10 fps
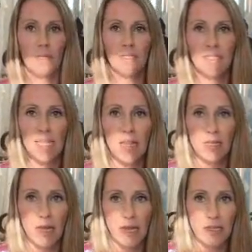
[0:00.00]
is
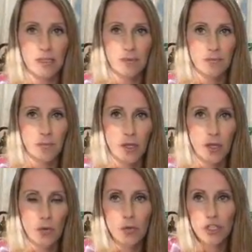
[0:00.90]
selenite,
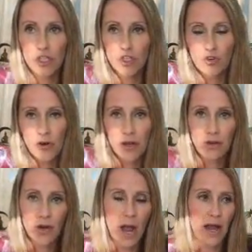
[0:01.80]
which is
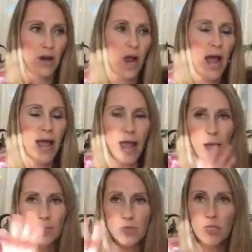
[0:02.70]
crown or higher. I
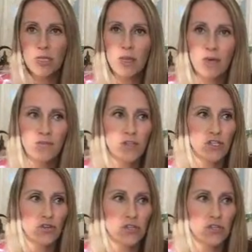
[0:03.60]
absolutely love this